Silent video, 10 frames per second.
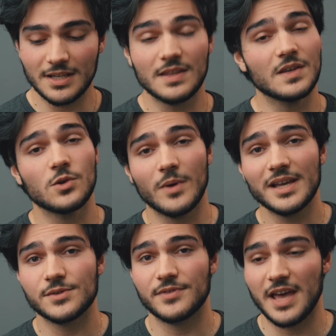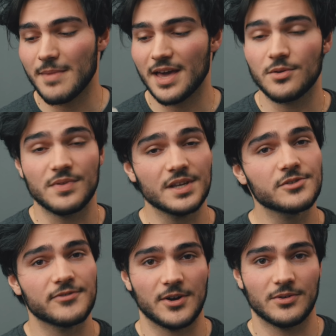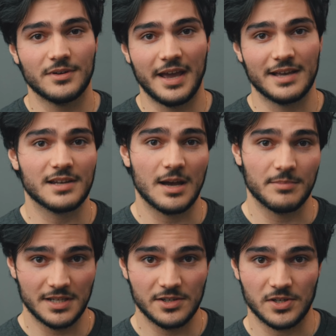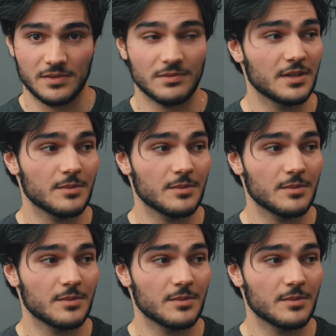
in the US, for that matter, this phone has competition. The